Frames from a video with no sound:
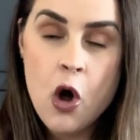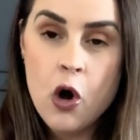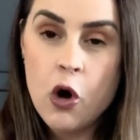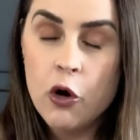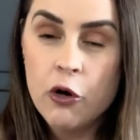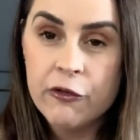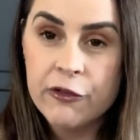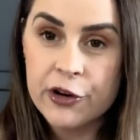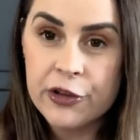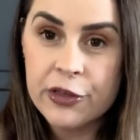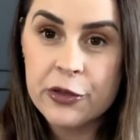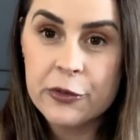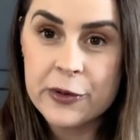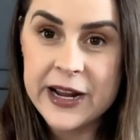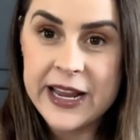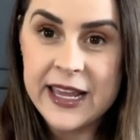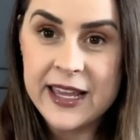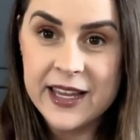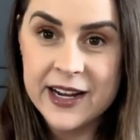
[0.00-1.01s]
over
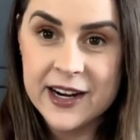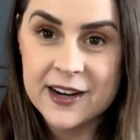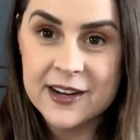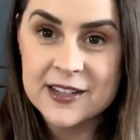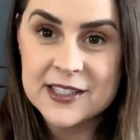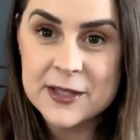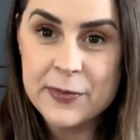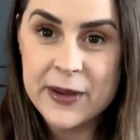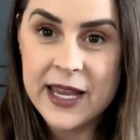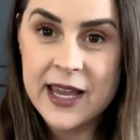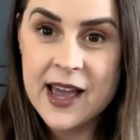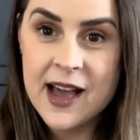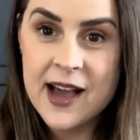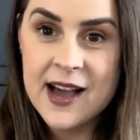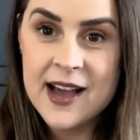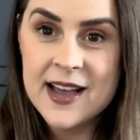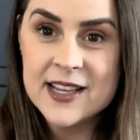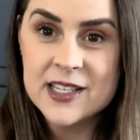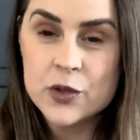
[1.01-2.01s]
3 years
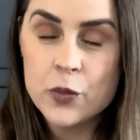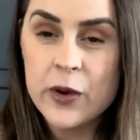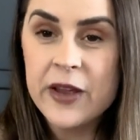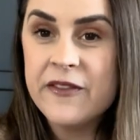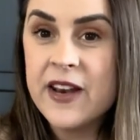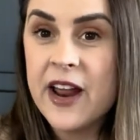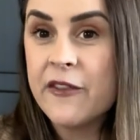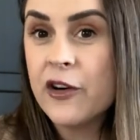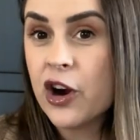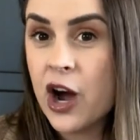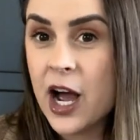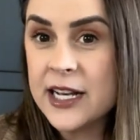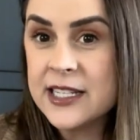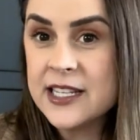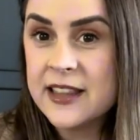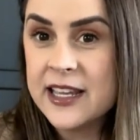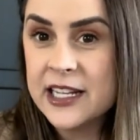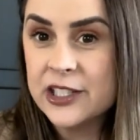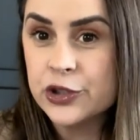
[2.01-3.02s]
because we've never got
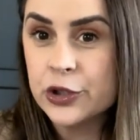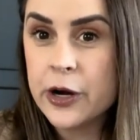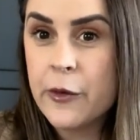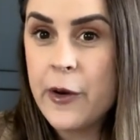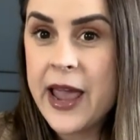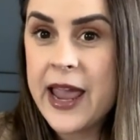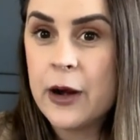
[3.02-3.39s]
to the entryway,